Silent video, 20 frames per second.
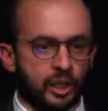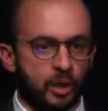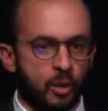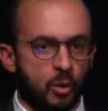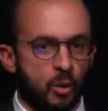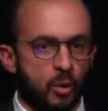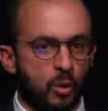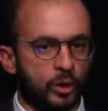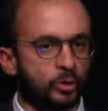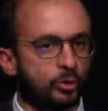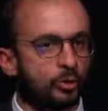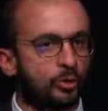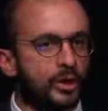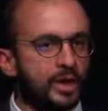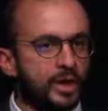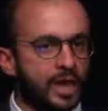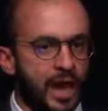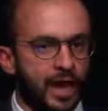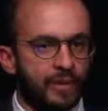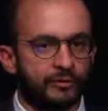What
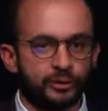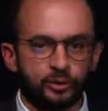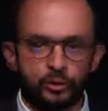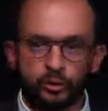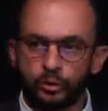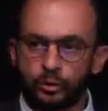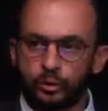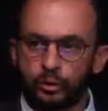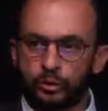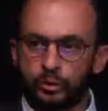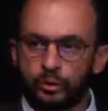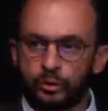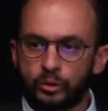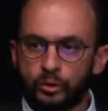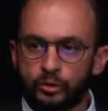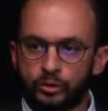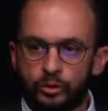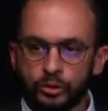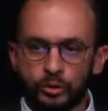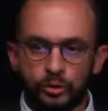we have to
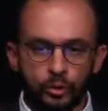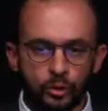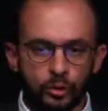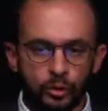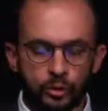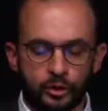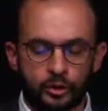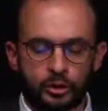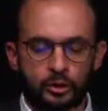do